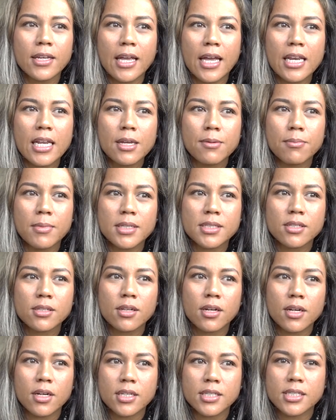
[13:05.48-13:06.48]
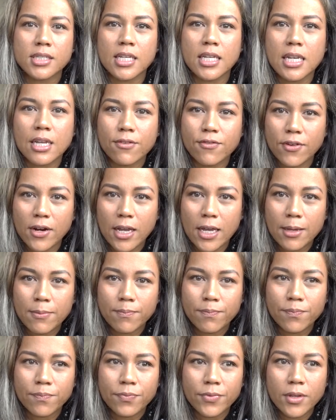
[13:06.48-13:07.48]
Gaining muscle on a skinny frame.
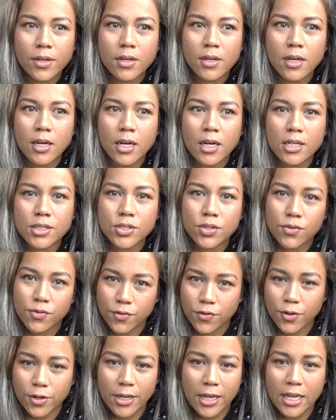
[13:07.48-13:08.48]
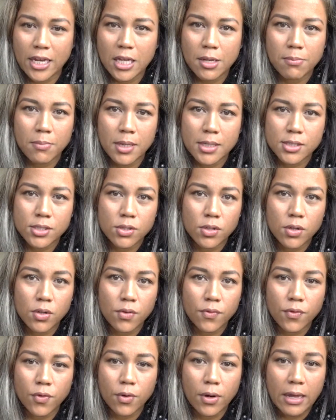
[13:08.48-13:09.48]
Uh, so for gaining muscle
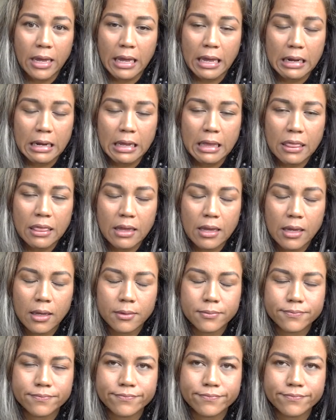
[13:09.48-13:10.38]
for anything,